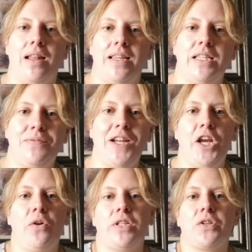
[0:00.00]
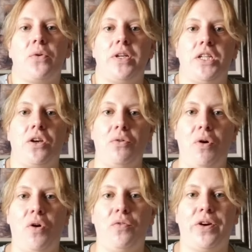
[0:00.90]
This video is going to go
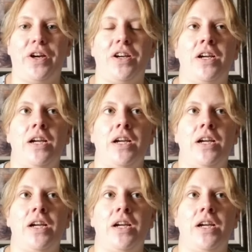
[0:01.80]
over